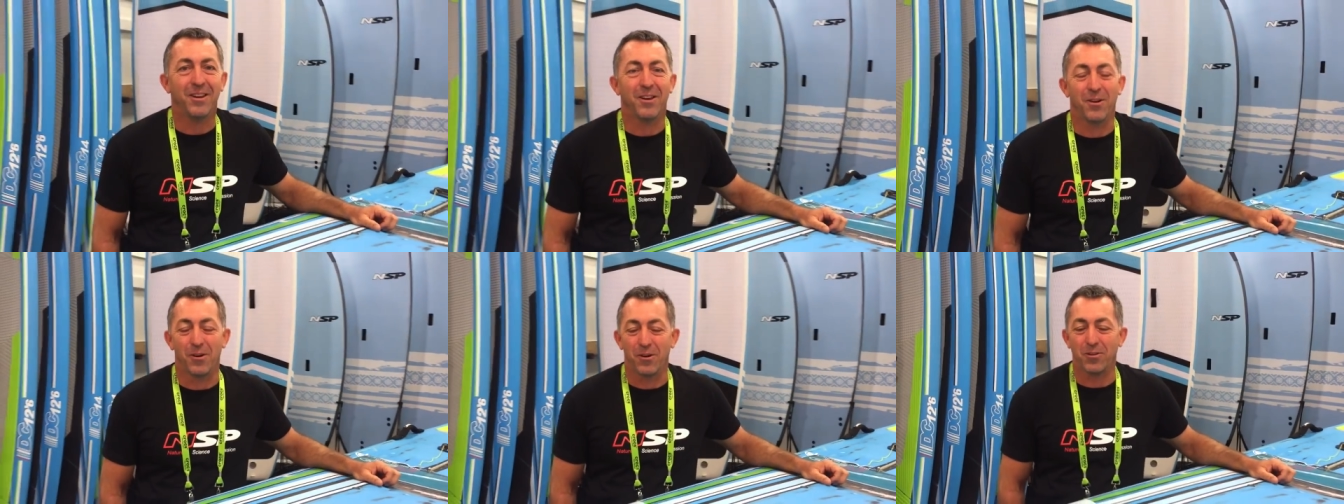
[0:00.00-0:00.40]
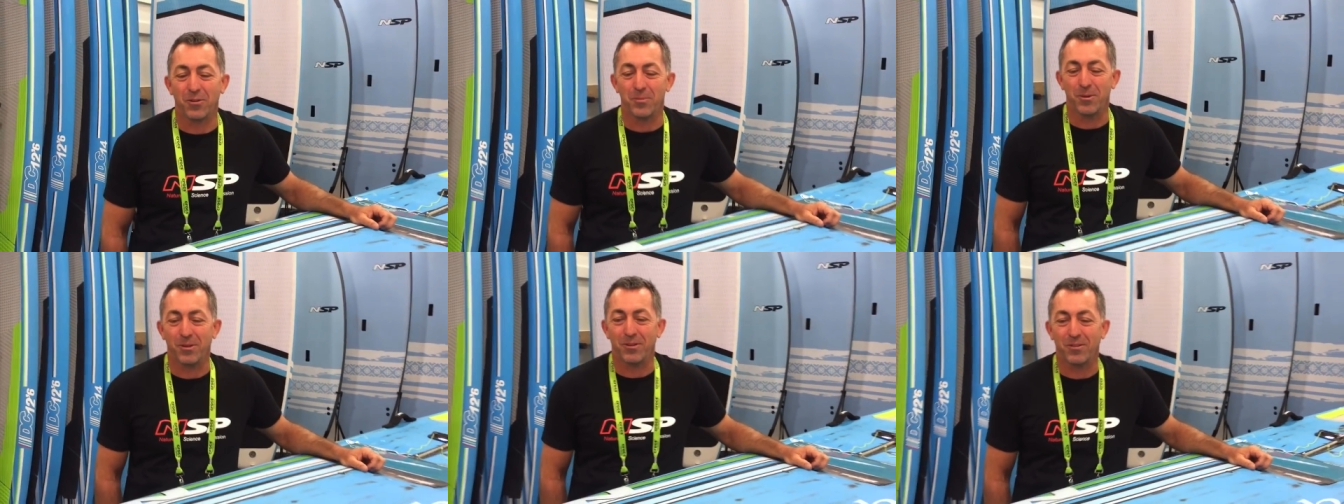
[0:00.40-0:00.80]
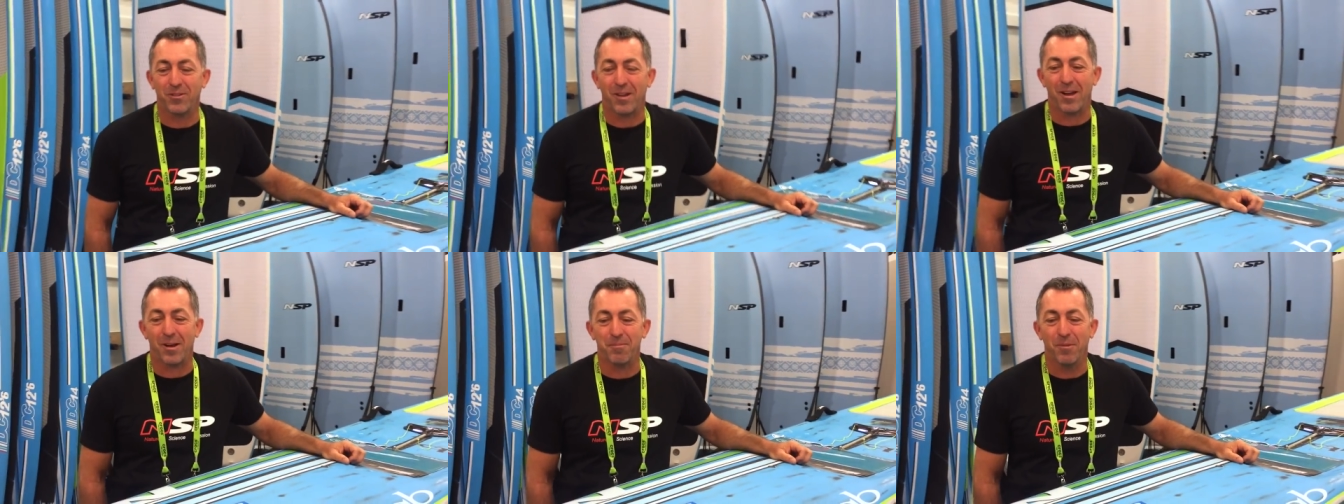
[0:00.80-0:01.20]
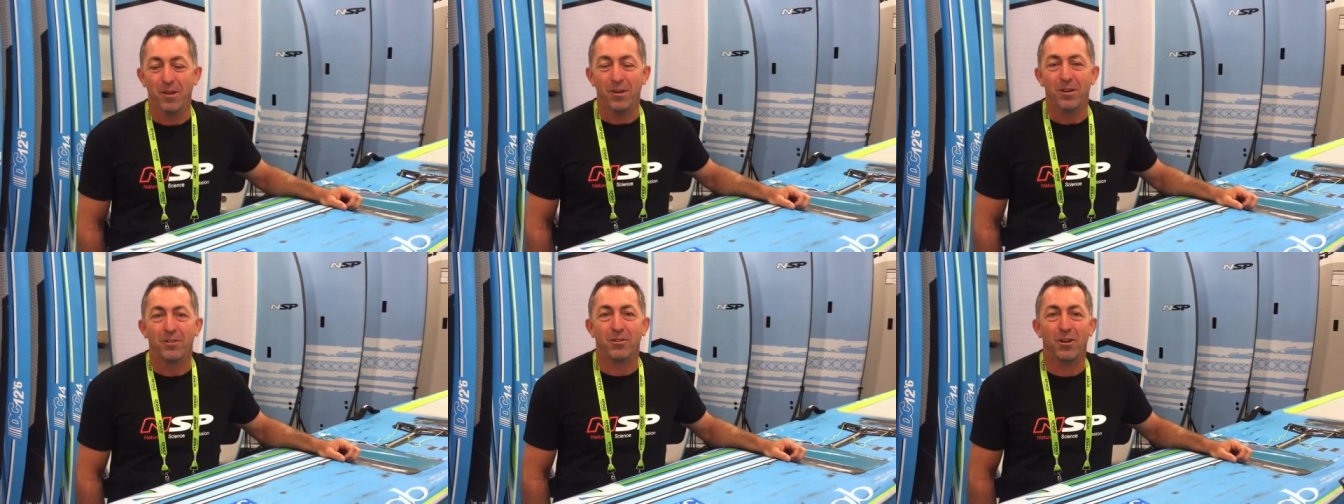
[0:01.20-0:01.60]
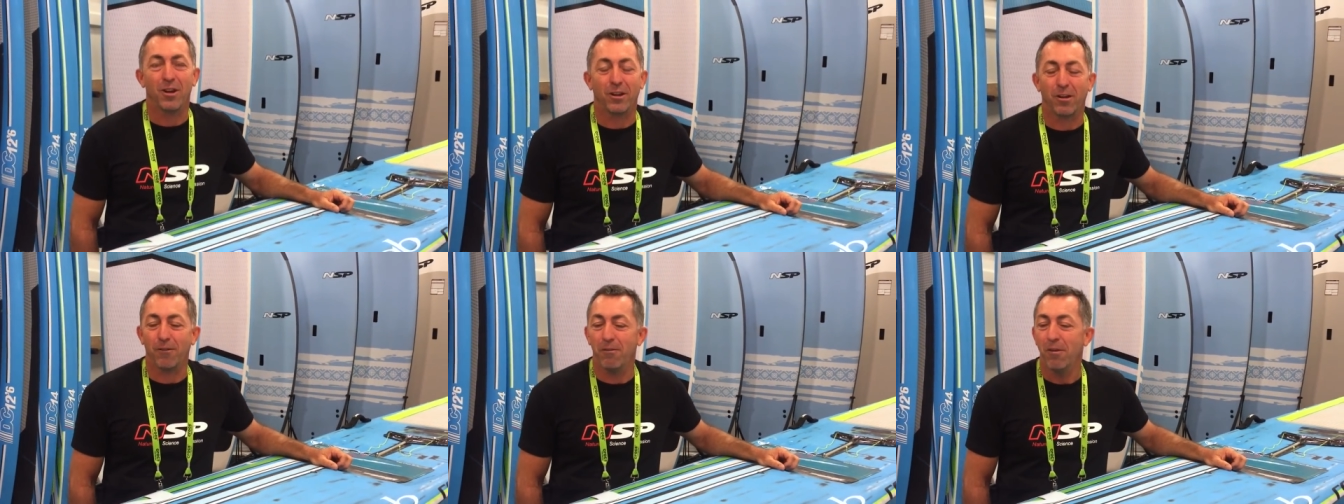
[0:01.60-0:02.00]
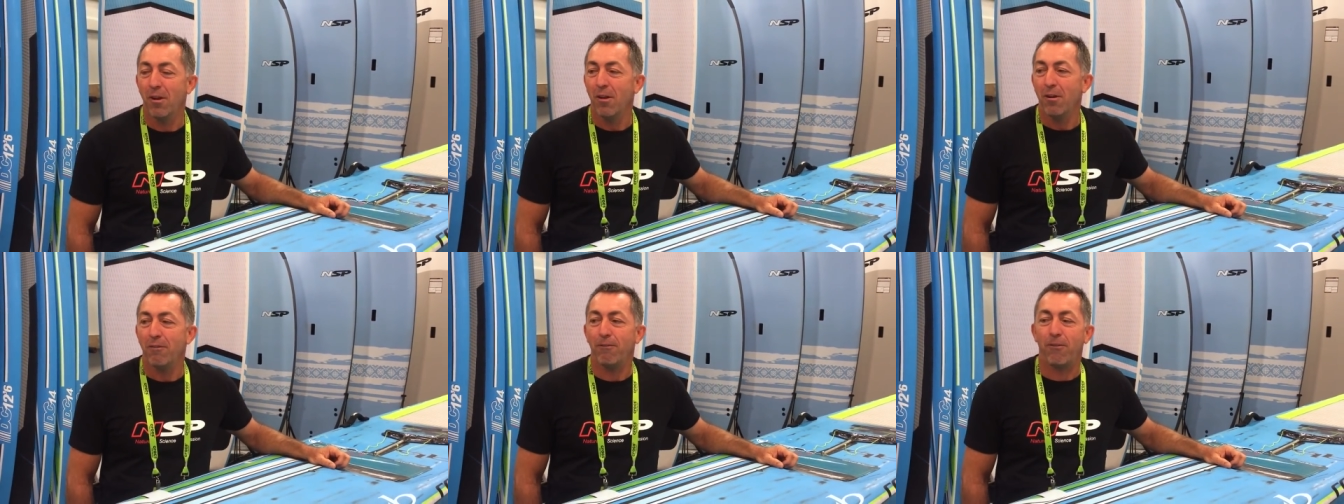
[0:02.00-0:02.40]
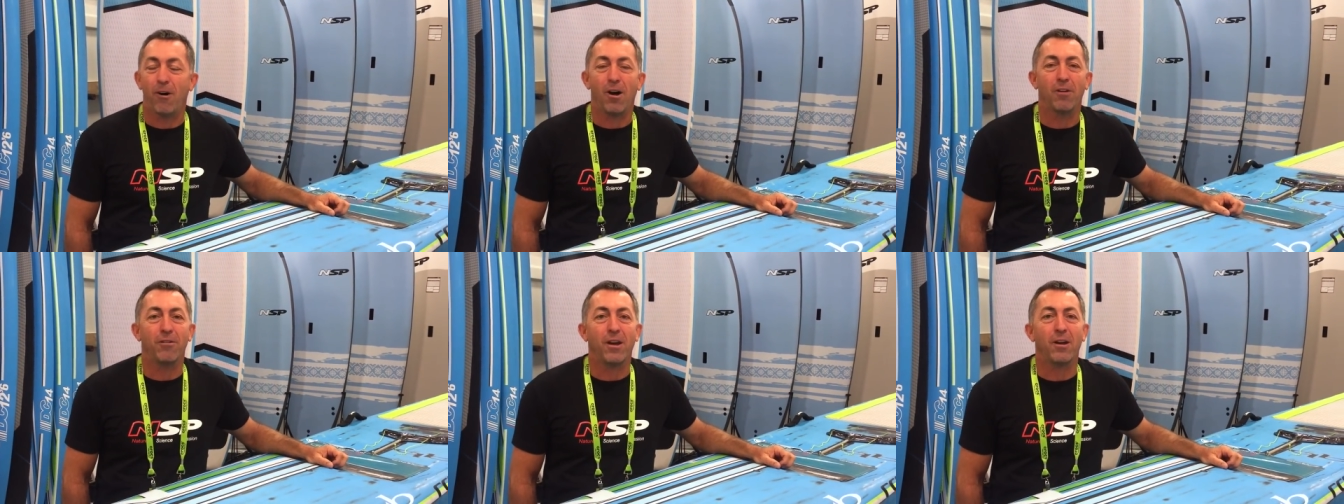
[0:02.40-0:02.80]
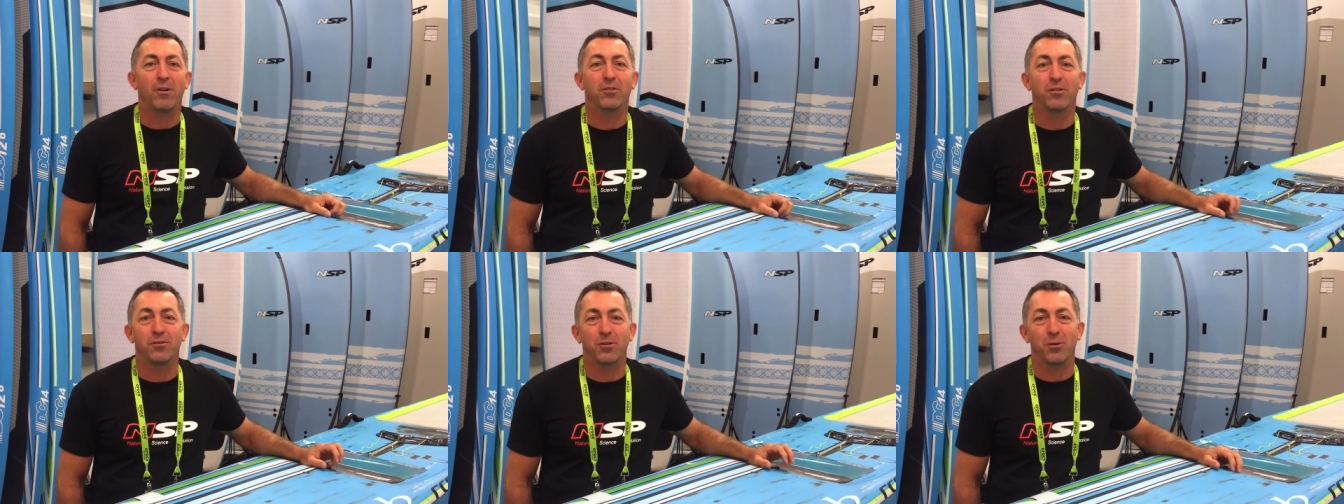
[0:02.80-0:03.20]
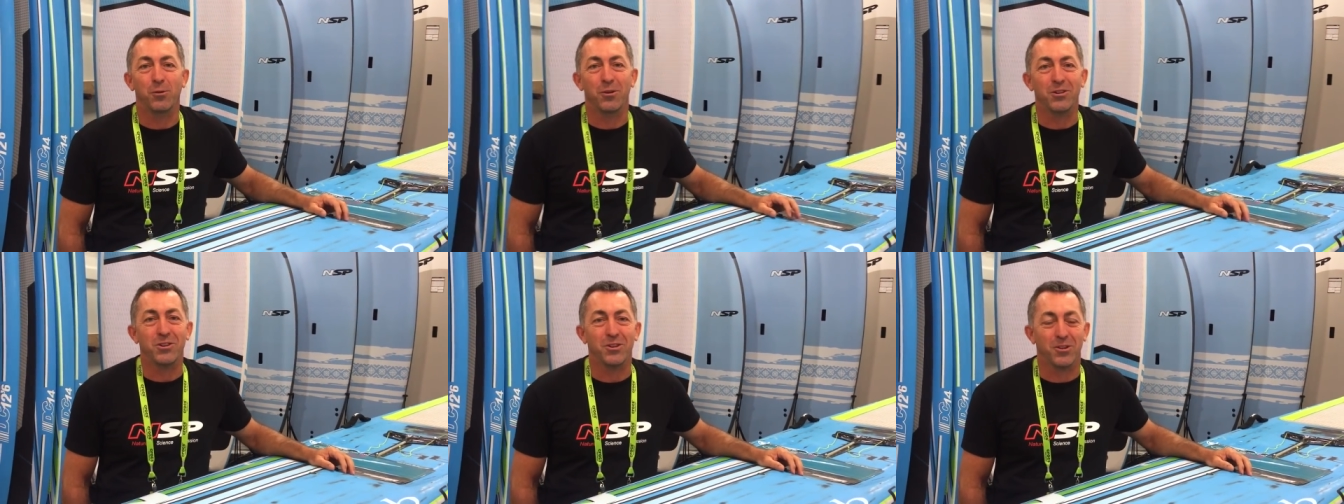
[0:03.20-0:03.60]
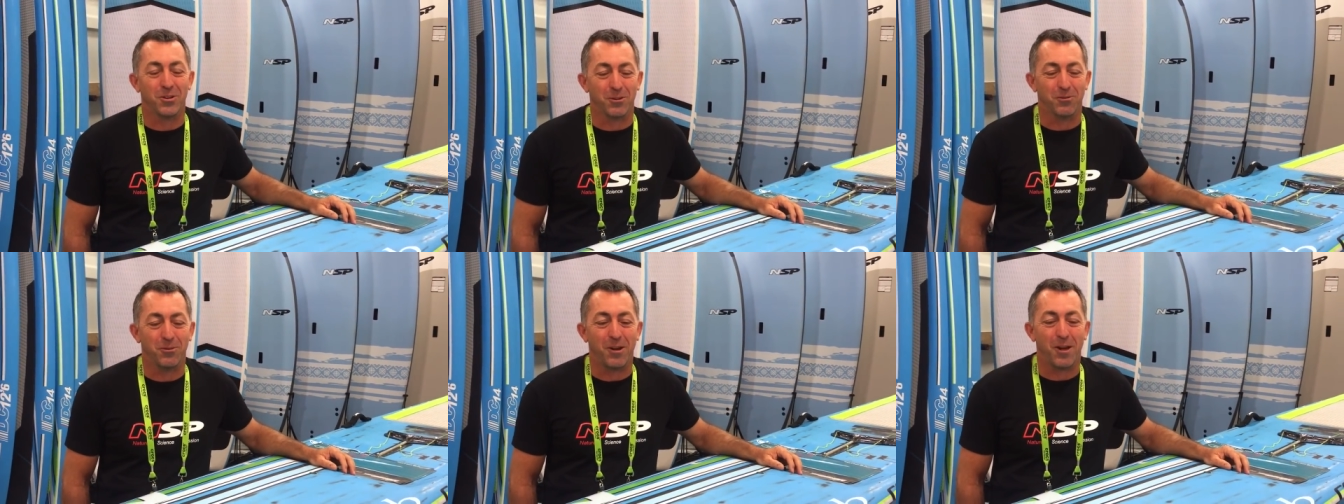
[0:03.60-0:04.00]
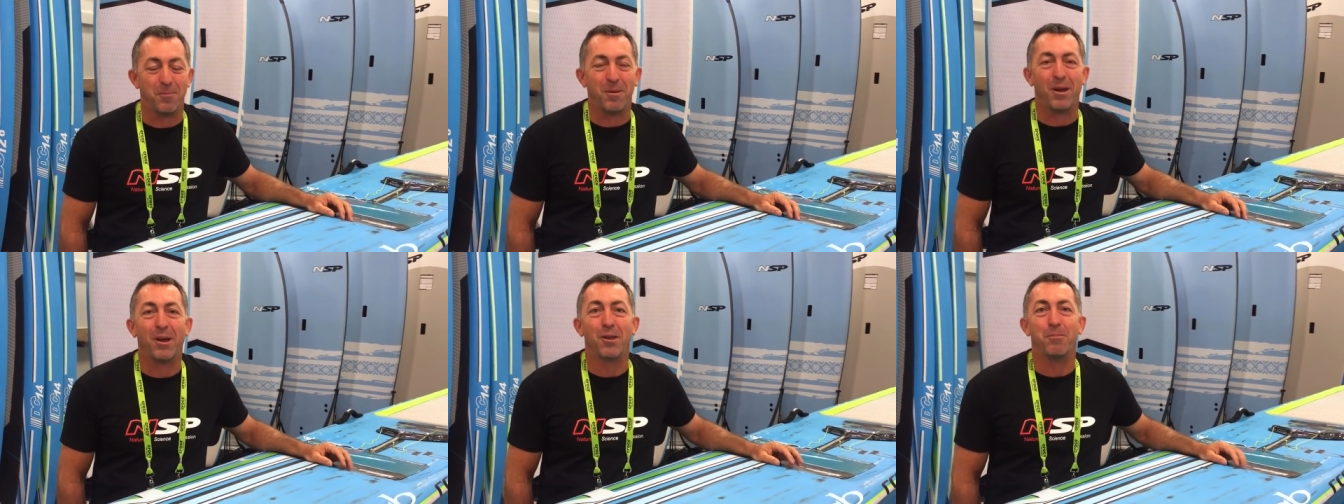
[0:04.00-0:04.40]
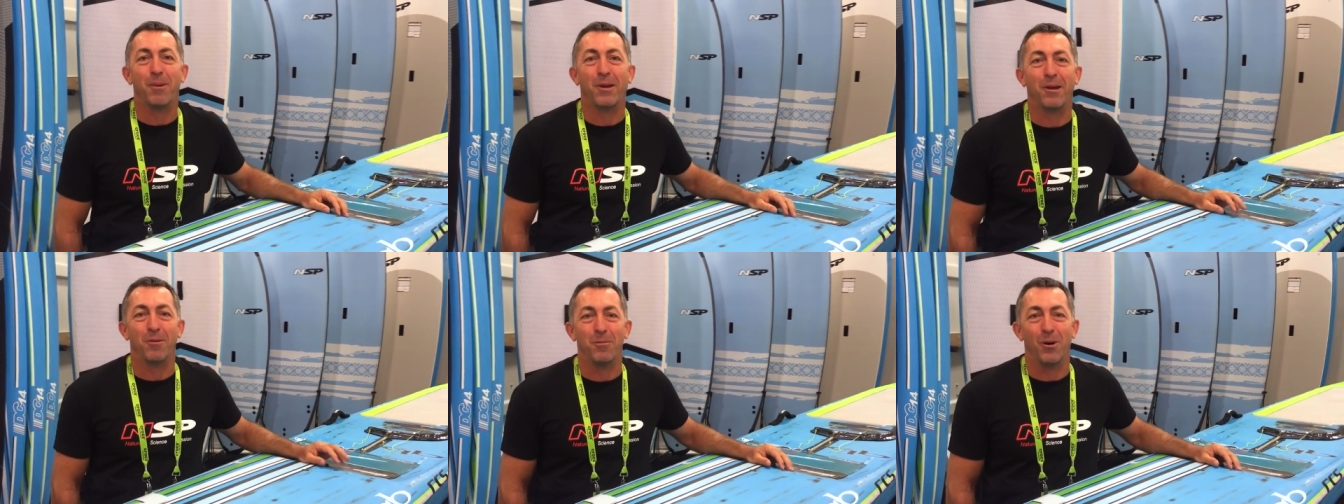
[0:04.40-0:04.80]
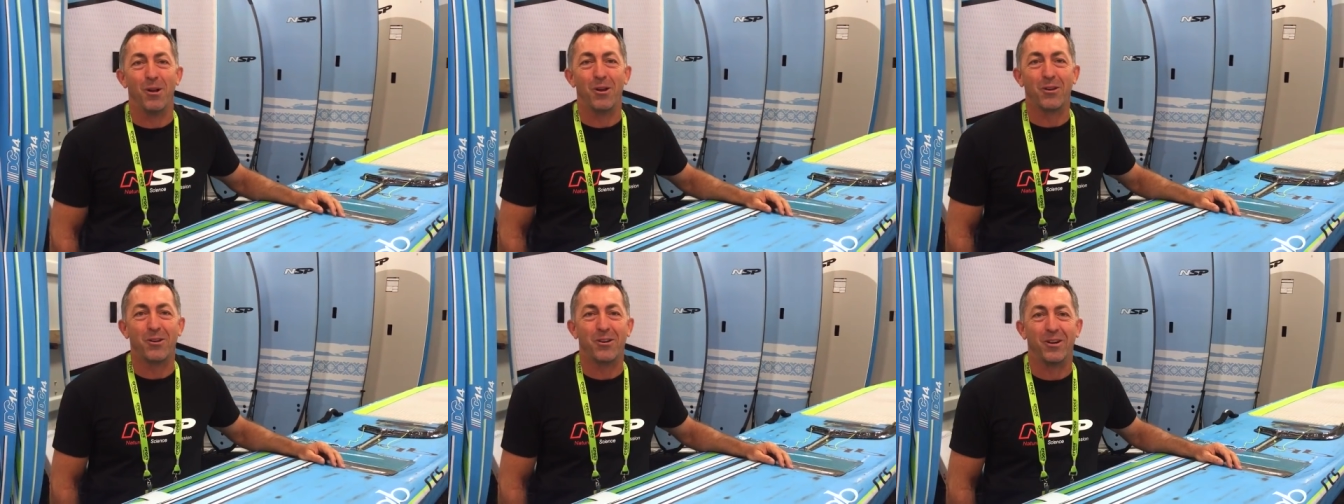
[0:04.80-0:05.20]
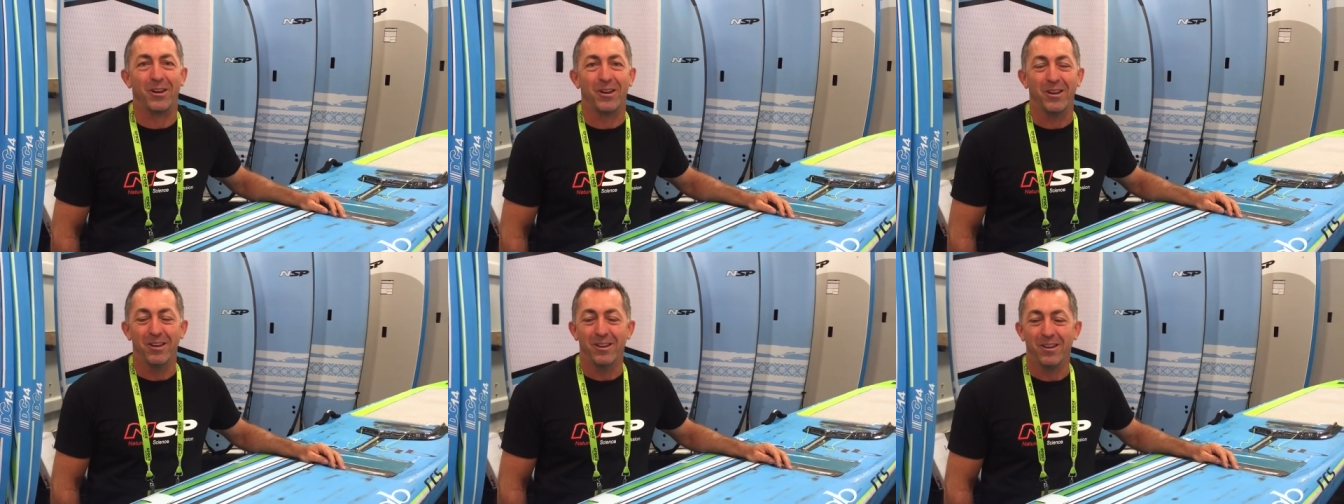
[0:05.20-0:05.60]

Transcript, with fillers: Yeah, awesome. It's, um, it's like a five hours of tuition of um, how to paddle Molokai.